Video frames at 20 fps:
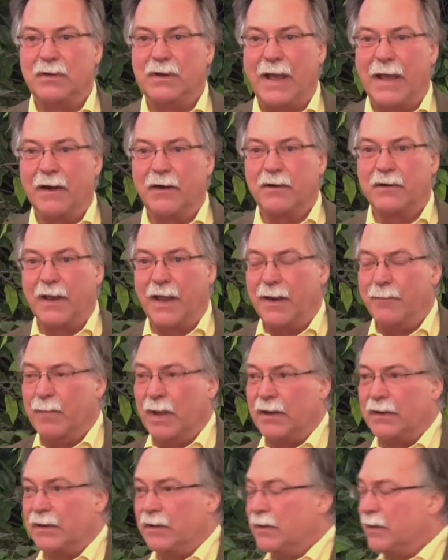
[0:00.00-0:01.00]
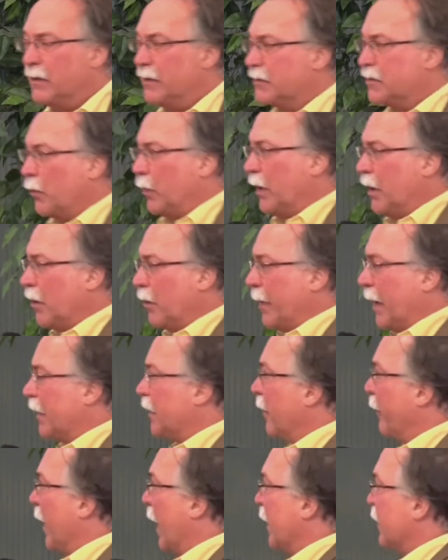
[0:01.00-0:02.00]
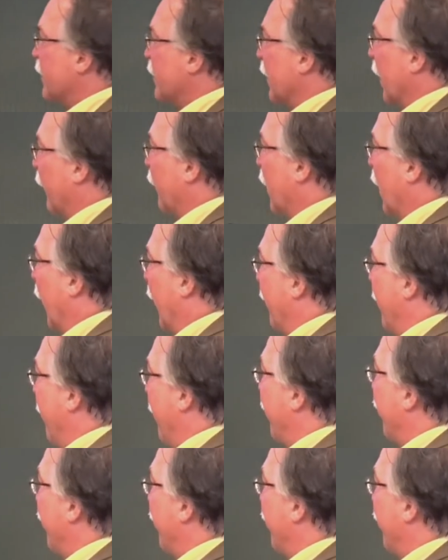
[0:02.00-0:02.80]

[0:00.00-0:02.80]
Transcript: entertainment. So we hear about the bad stuff. Go ahead.